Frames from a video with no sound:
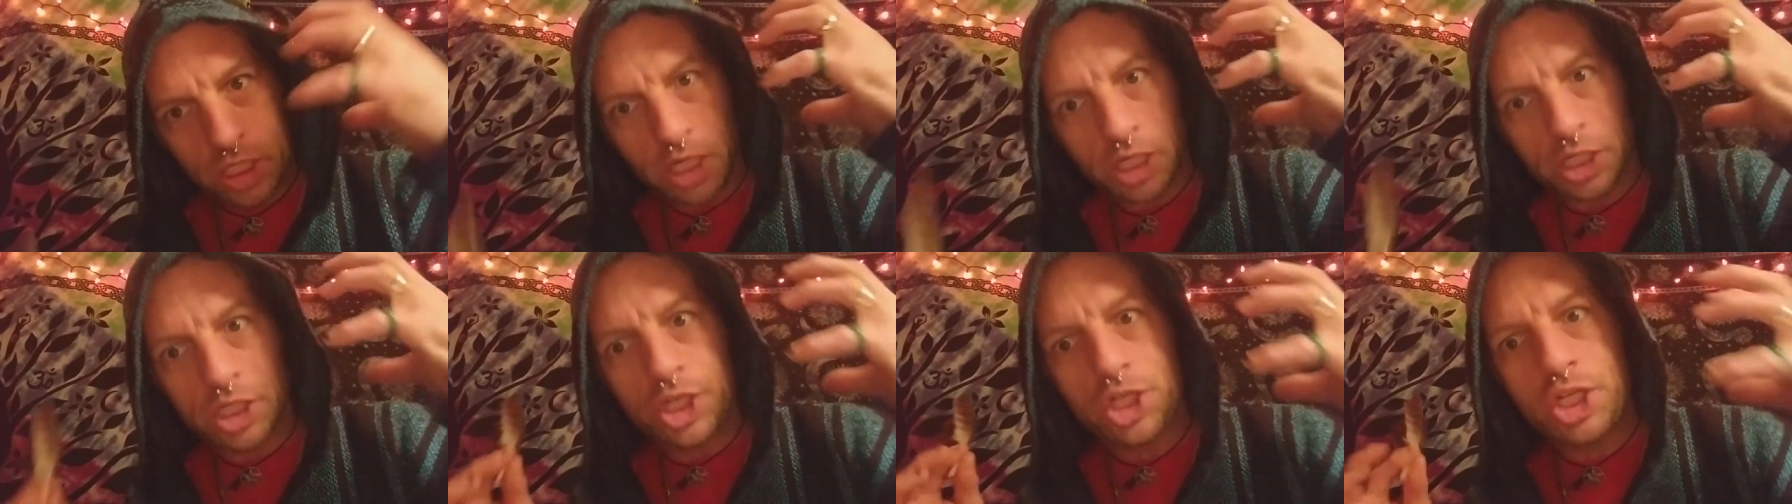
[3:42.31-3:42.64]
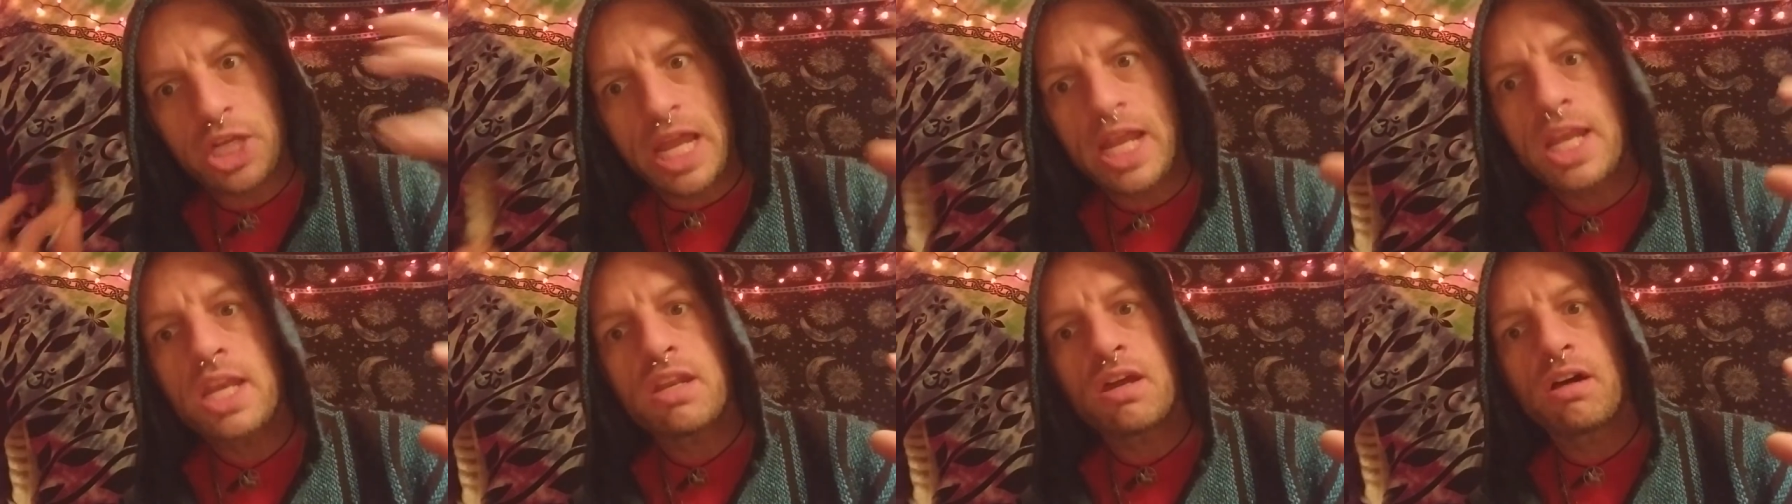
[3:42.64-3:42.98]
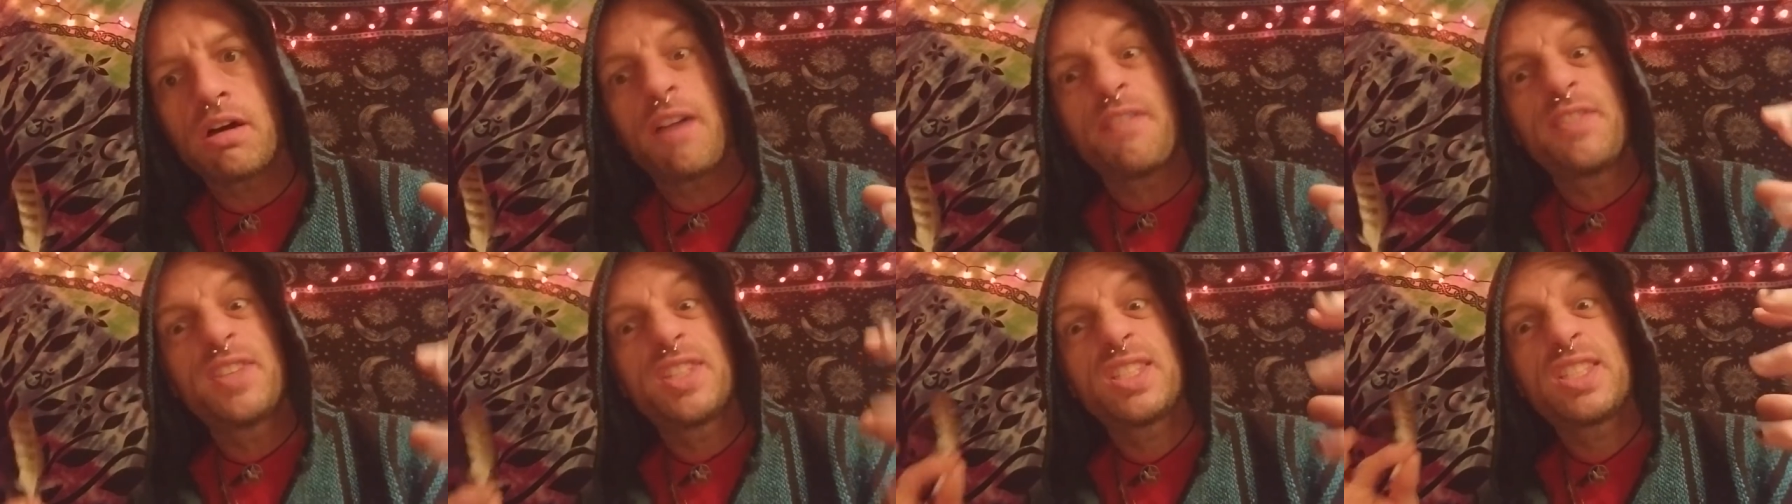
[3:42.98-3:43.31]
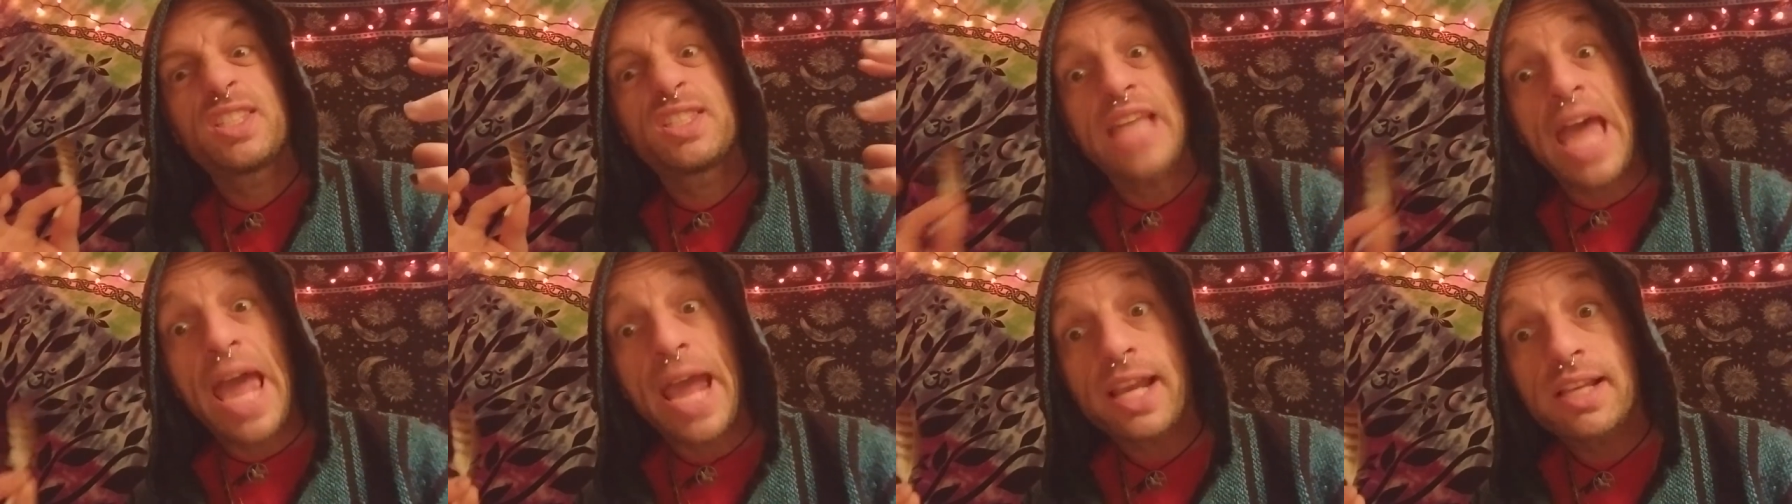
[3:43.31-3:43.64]
agenda of
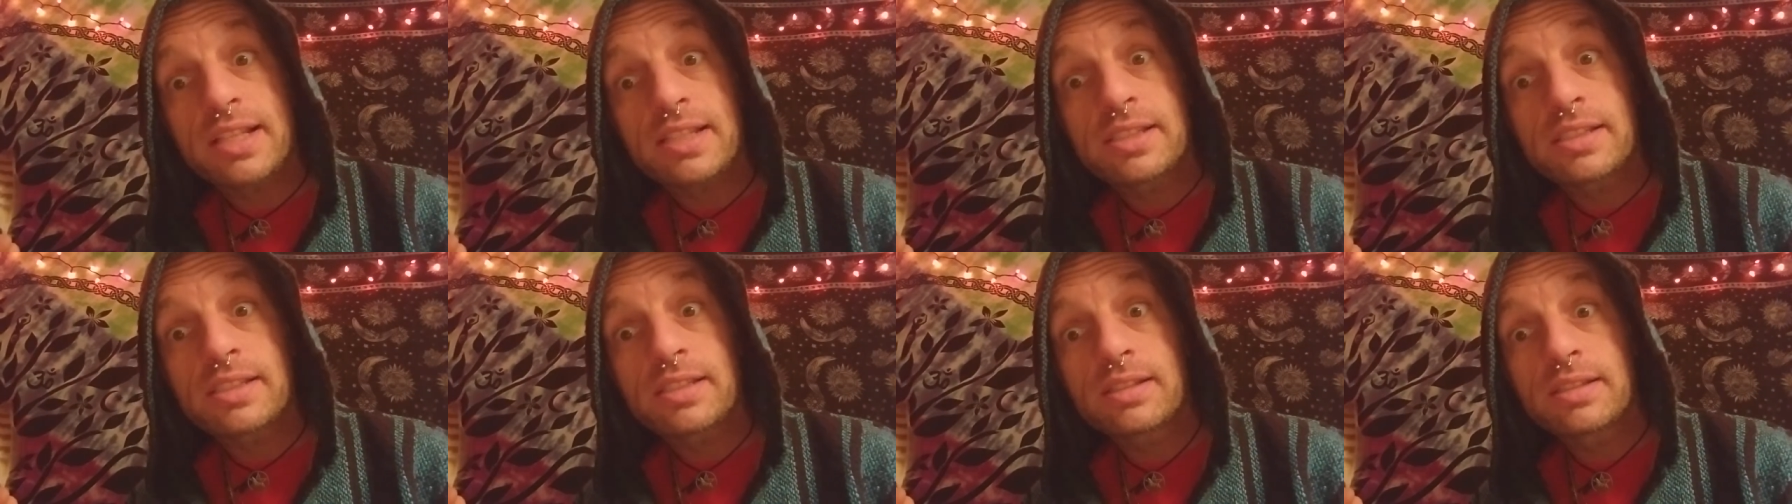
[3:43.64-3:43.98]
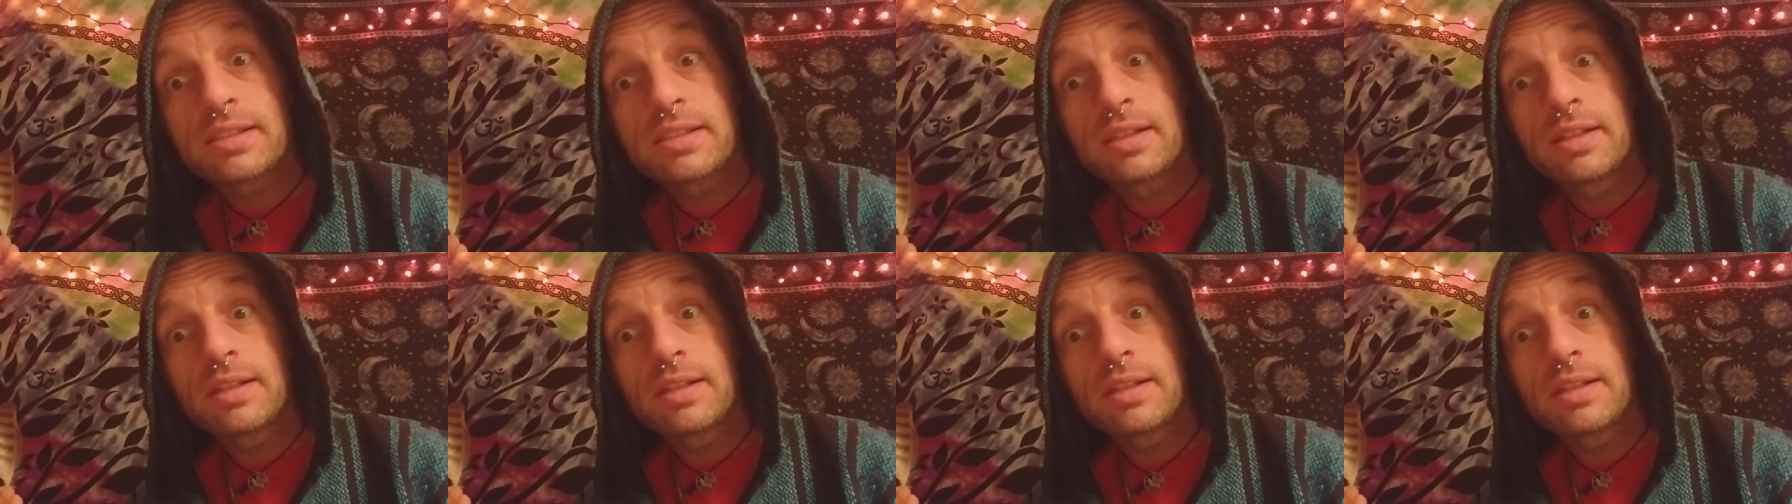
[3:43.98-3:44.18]
sex.